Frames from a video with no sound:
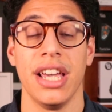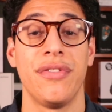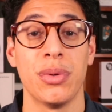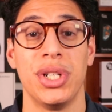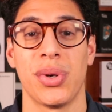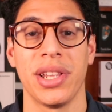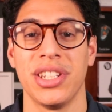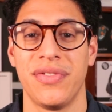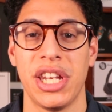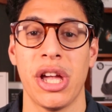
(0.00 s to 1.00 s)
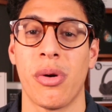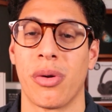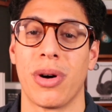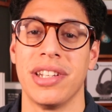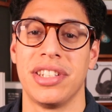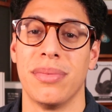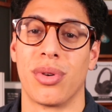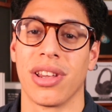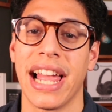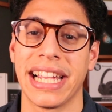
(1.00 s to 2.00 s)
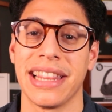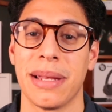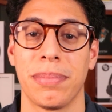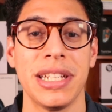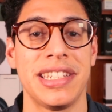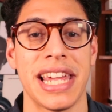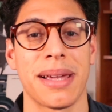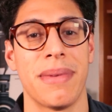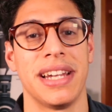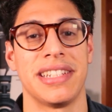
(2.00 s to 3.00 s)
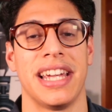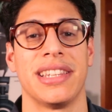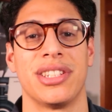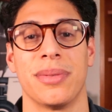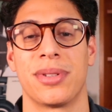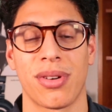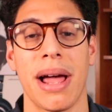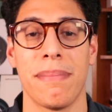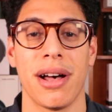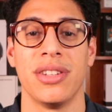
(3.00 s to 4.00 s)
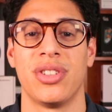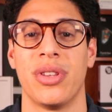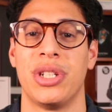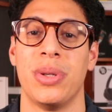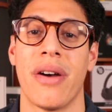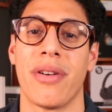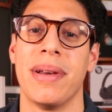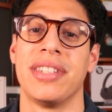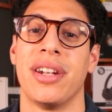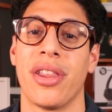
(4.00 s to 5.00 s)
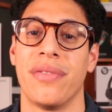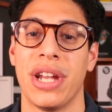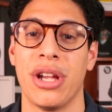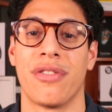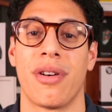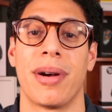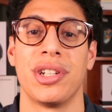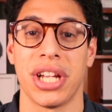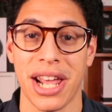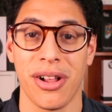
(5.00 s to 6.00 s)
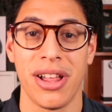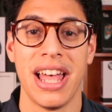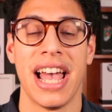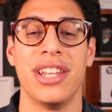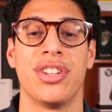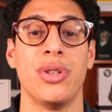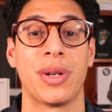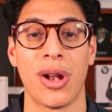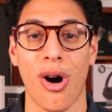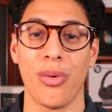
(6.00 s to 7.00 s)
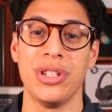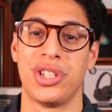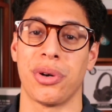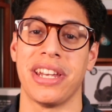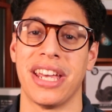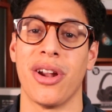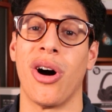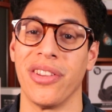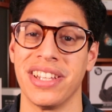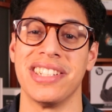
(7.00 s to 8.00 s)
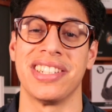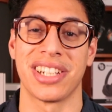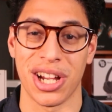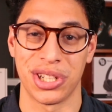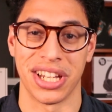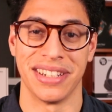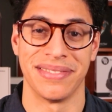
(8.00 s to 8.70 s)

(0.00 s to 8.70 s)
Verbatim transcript: If you enjoyed this video or want to see more like it, then please take a minute to hit the subscribe button so that you never miss another video from our channel and so you can always join in on the discussion.